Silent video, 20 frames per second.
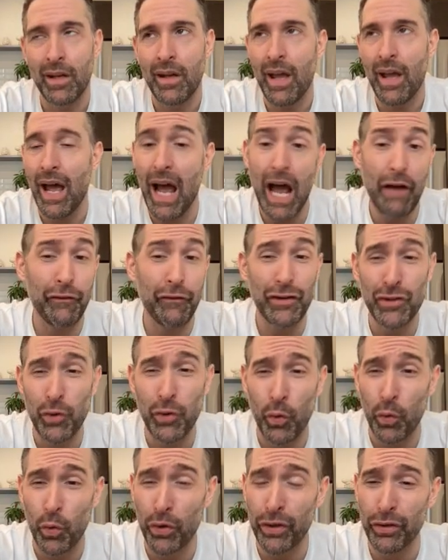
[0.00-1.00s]

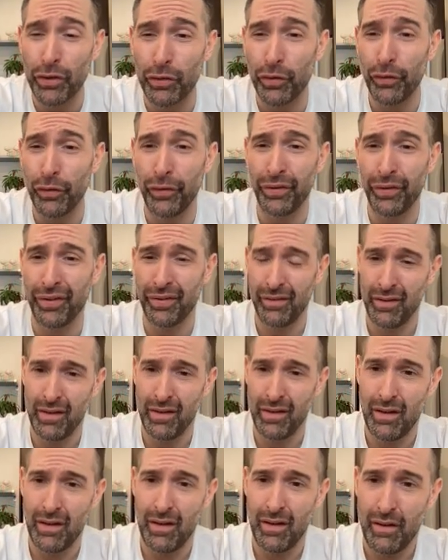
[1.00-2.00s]
advertorials
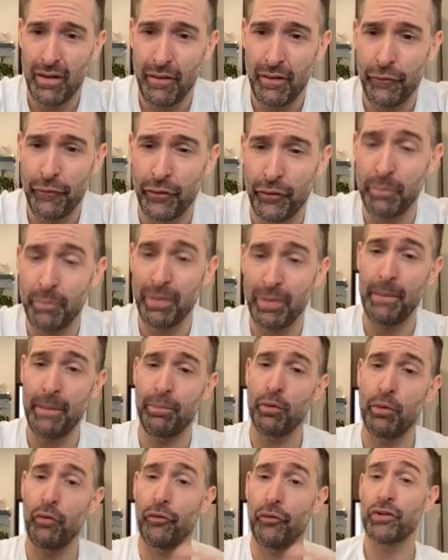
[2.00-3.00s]
to
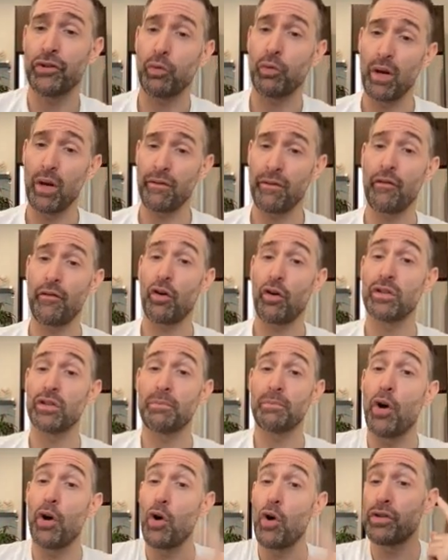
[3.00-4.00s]
people for $25
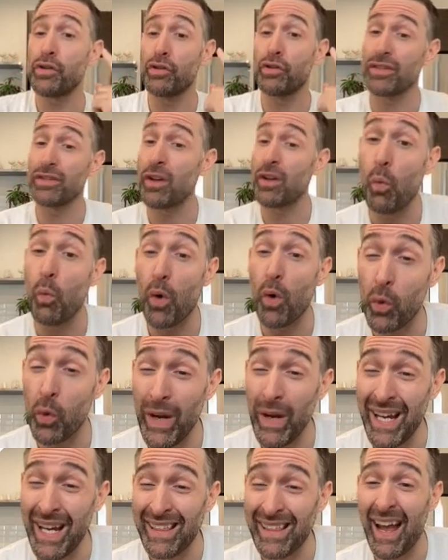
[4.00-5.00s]
a post. You sell one a
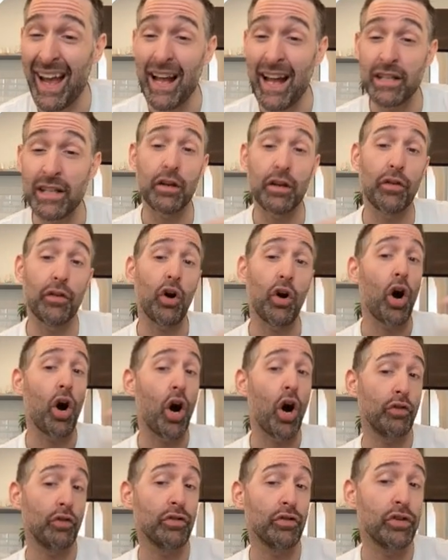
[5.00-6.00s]
week, that adds another
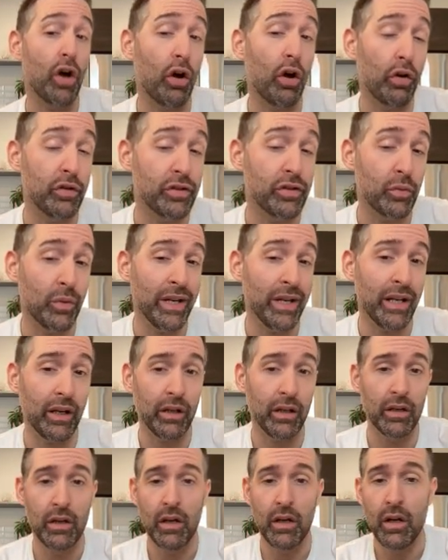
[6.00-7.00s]
$100 a
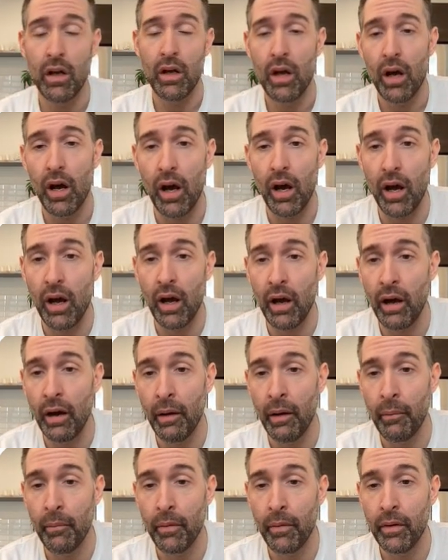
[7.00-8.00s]
week
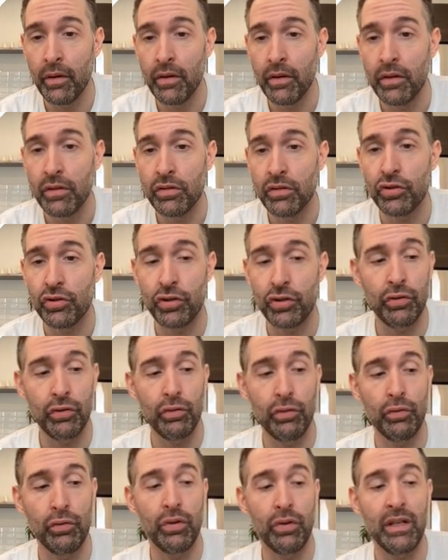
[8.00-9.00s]
to
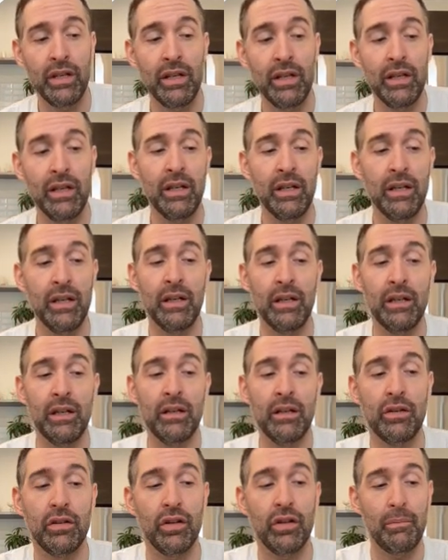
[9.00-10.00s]

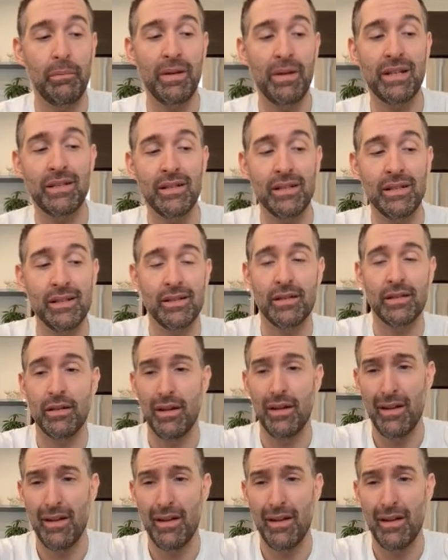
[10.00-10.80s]
the business,